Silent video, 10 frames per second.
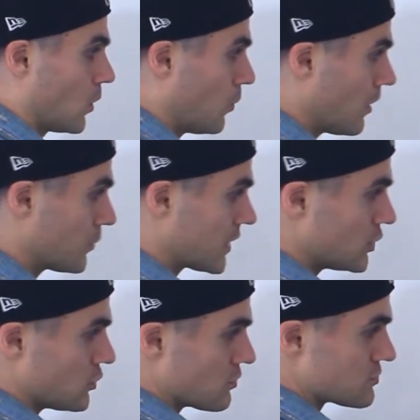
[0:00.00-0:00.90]
Well, we
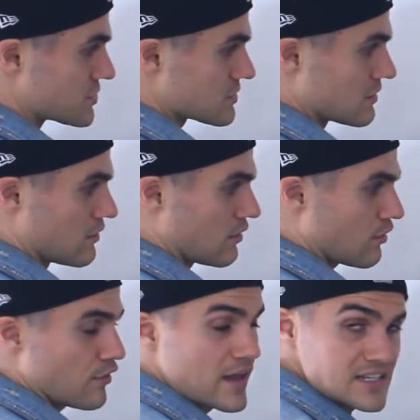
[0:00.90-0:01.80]
can use
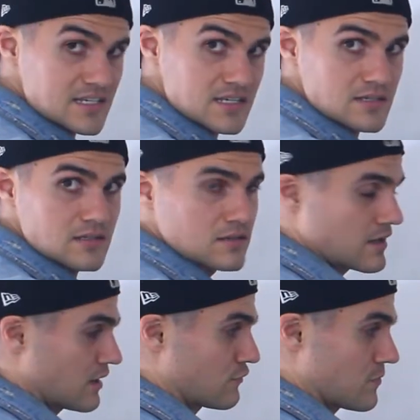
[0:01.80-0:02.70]
this
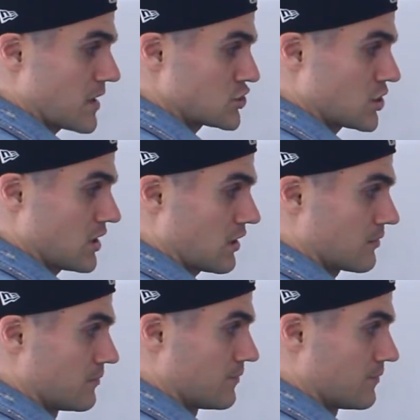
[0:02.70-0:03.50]
information here.